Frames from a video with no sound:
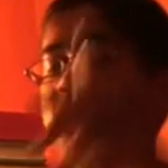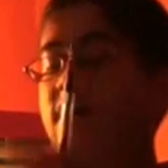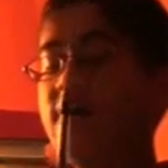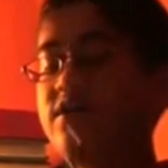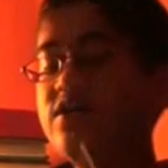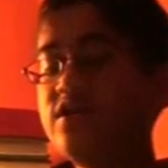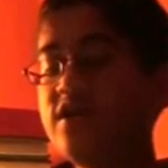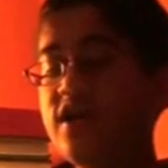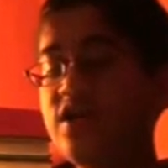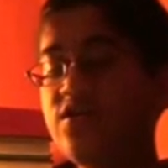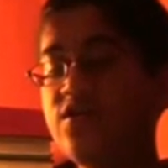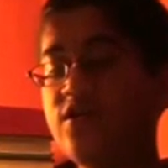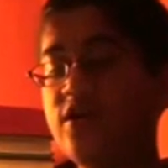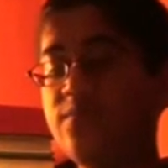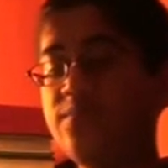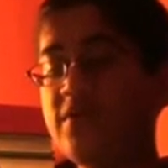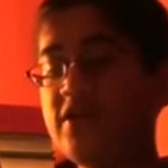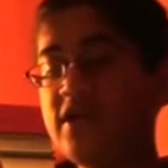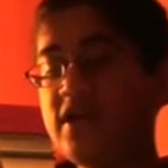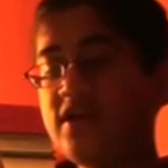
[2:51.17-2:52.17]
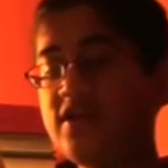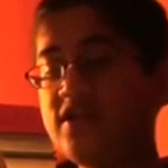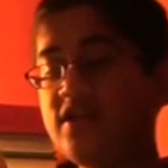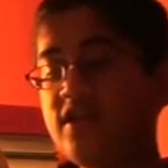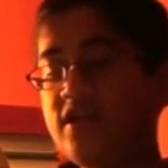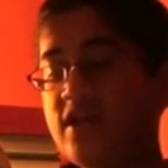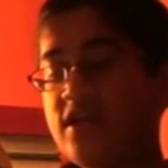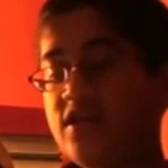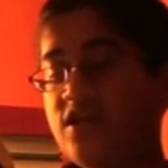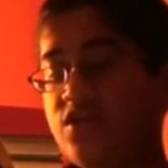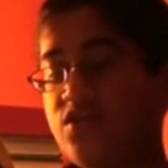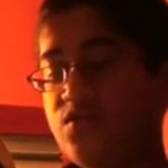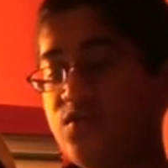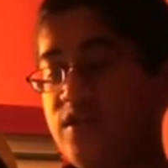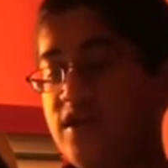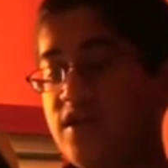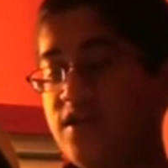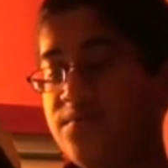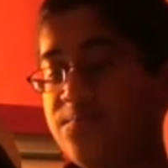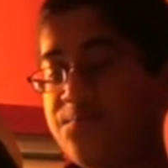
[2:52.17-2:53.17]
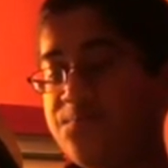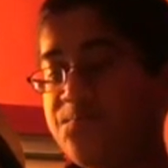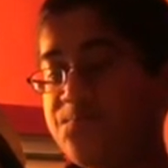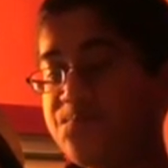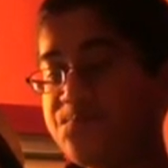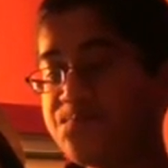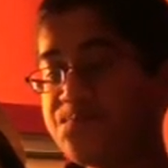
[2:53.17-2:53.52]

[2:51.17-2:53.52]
They got together up in 1993,